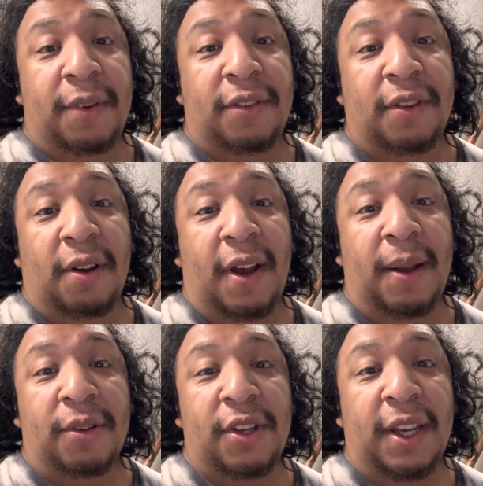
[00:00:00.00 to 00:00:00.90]
So I
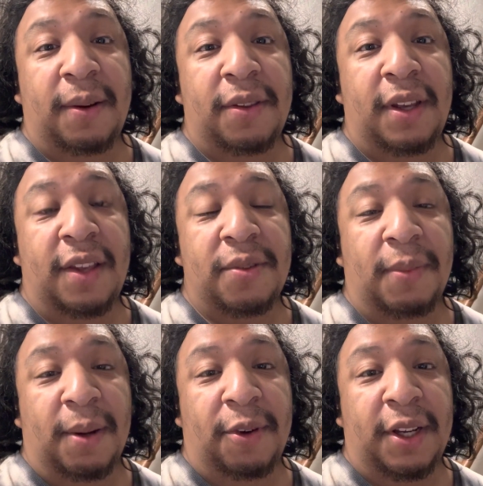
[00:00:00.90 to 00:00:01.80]
will check in with you guys
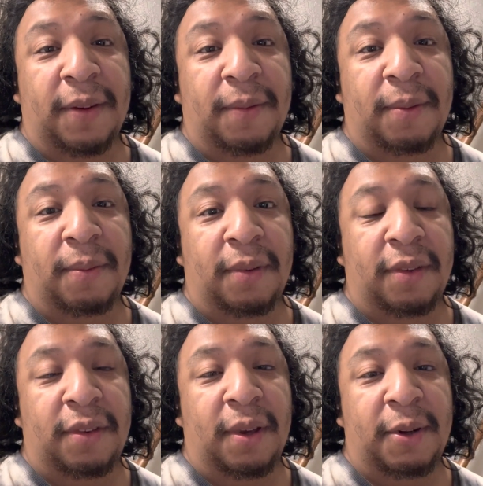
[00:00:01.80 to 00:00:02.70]
tomorrow morning.
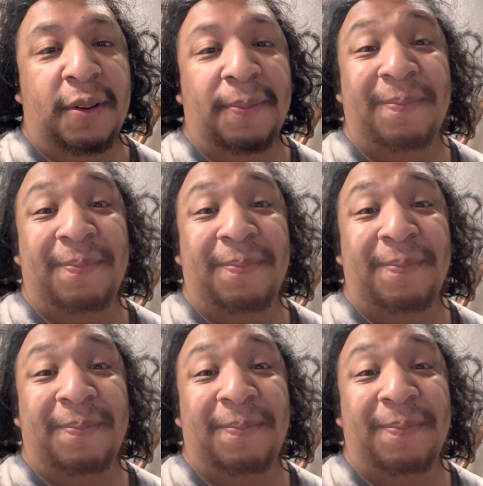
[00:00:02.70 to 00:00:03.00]
See what we're doing.